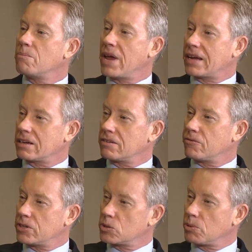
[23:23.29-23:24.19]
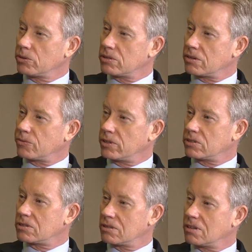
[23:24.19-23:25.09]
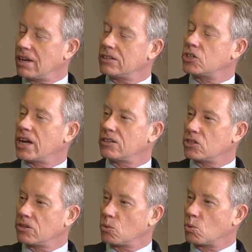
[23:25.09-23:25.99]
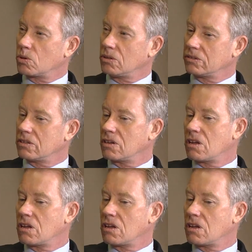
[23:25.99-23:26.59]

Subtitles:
making a visible difference and changing the world.